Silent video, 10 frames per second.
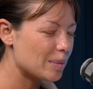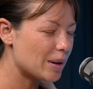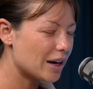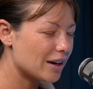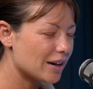
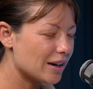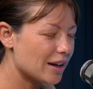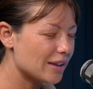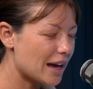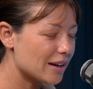But
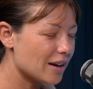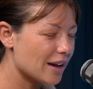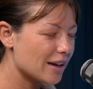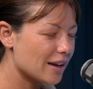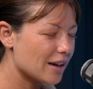that
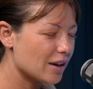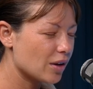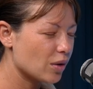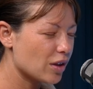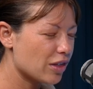night
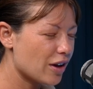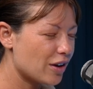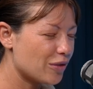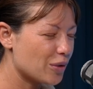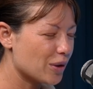on the
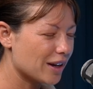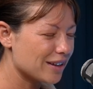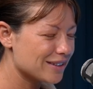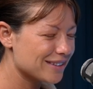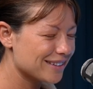3rd of
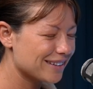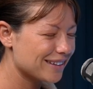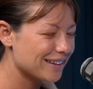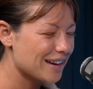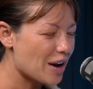August,
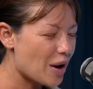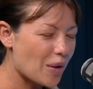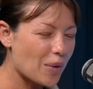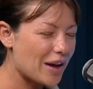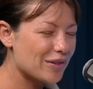
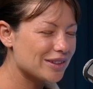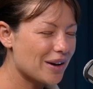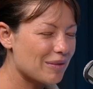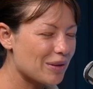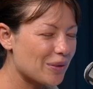at whatever
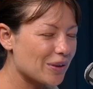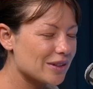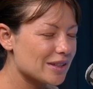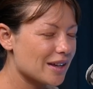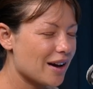time it
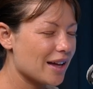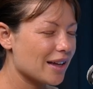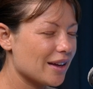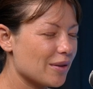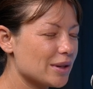was,
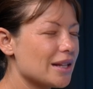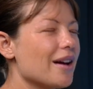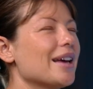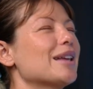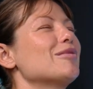I was
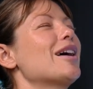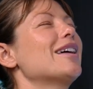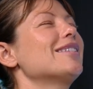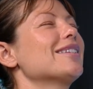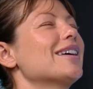lying in
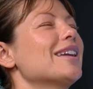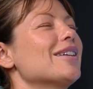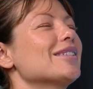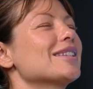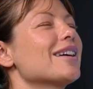bed and
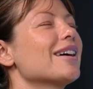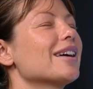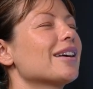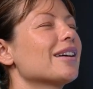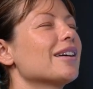I was
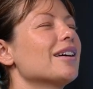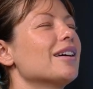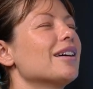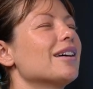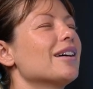like,
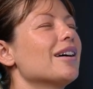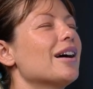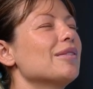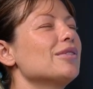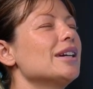
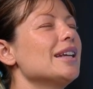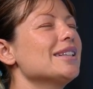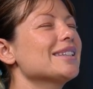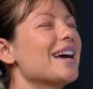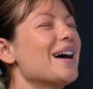I'm really
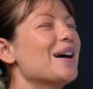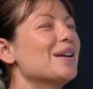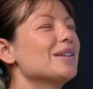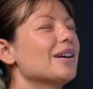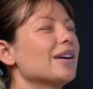
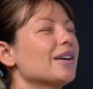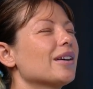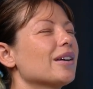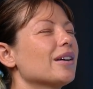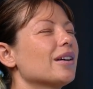scared.
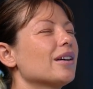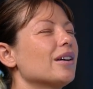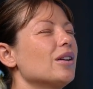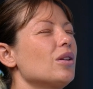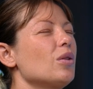Like,
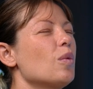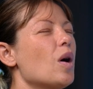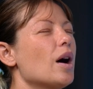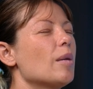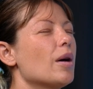I don't know
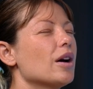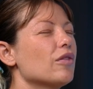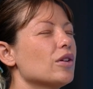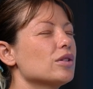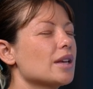why, but I
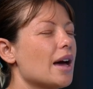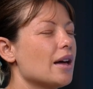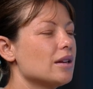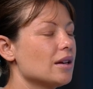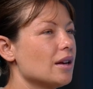feel
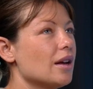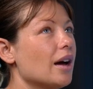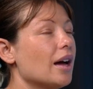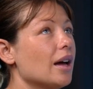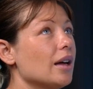scared.
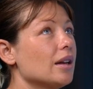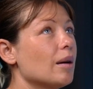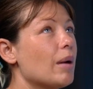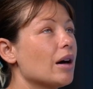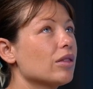And
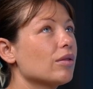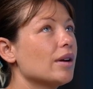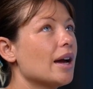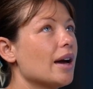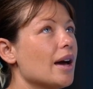about
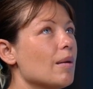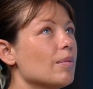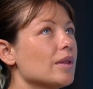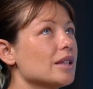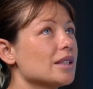3
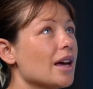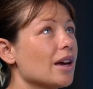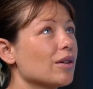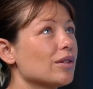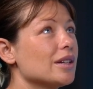a.m, this
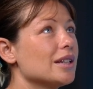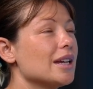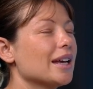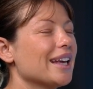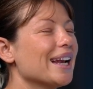like
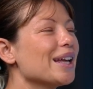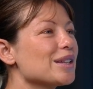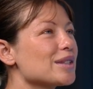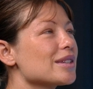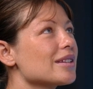
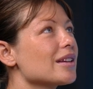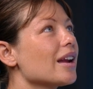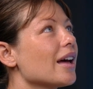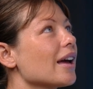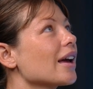ridiculous
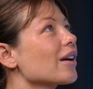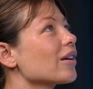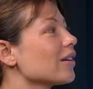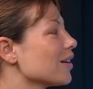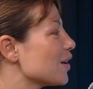like
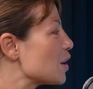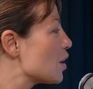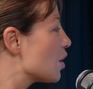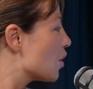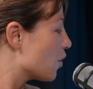
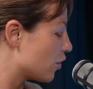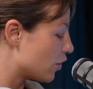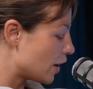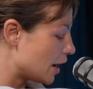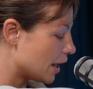
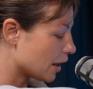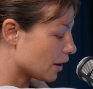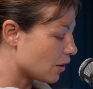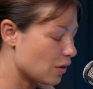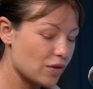
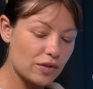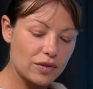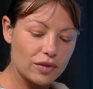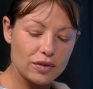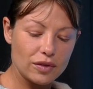feeling of
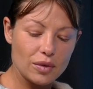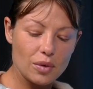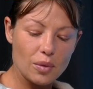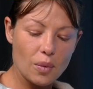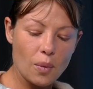
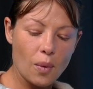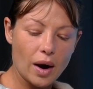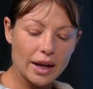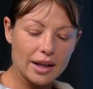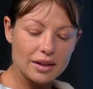
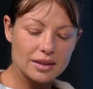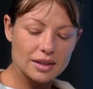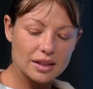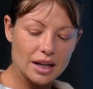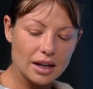white
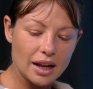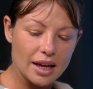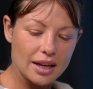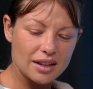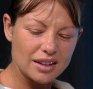
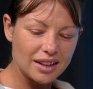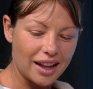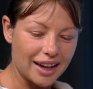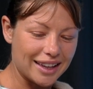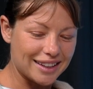like
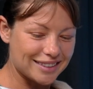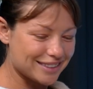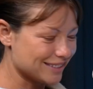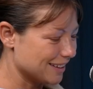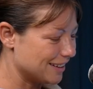
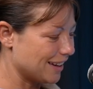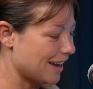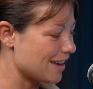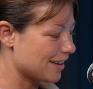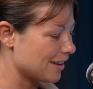lights and
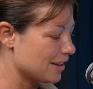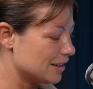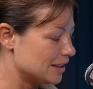like